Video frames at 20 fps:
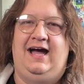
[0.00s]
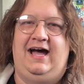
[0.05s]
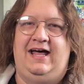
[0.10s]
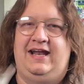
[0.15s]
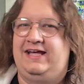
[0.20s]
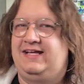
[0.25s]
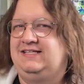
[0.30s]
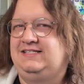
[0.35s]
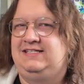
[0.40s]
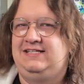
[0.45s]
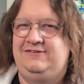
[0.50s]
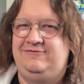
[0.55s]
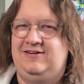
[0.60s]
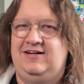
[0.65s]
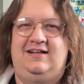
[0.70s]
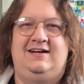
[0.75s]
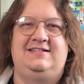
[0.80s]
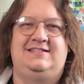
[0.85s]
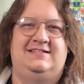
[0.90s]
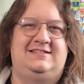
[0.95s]
and I instantly
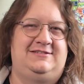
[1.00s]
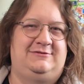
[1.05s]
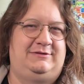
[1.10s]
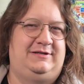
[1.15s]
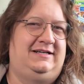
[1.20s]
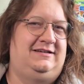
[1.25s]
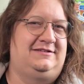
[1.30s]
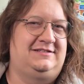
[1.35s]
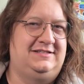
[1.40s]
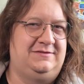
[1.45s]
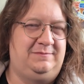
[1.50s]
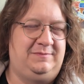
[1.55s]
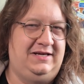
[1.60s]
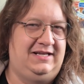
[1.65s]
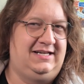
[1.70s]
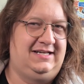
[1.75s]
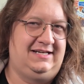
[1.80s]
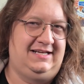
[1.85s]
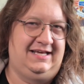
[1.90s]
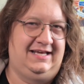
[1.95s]
realised that someone else had
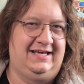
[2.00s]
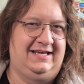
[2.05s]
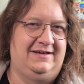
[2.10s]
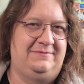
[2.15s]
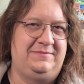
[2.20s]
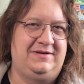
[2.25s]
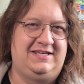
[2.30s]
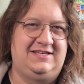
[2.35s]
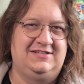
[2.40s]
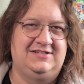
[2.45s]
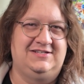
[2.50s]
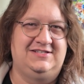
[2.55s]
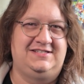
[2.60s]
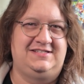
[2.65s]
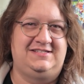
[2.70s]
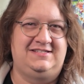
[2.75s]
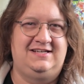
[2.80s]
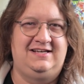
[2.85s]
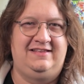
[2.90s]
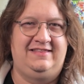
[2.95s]
been in here
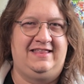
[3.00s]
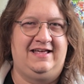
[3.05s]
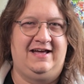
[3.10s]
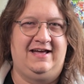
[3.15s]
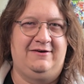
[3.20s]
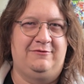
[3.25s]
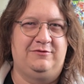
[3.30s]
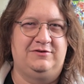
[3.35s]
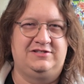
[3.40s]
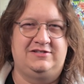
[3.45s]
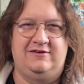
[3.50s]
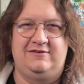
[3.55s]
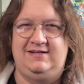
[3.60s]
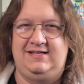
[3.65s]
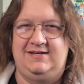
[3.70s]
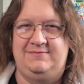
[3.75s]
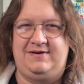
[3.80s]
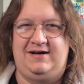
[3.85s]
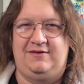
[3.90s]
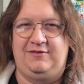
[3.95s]
because there was
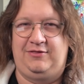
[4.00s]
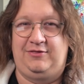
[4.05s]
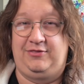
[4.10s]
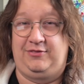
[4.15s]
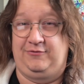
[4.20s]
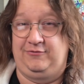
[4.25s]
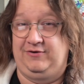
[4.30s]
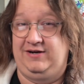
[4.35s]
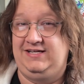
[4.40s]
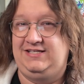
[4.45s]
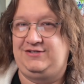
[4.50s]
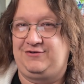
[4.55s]
only about three